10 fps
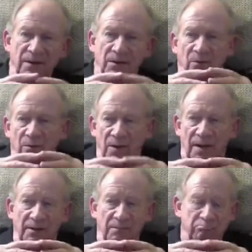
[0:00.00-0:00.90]
you're
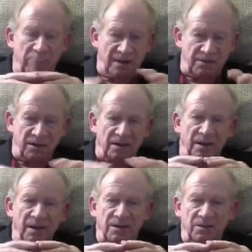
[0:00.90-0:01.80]

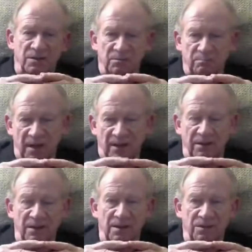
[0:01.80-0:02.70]
basically expected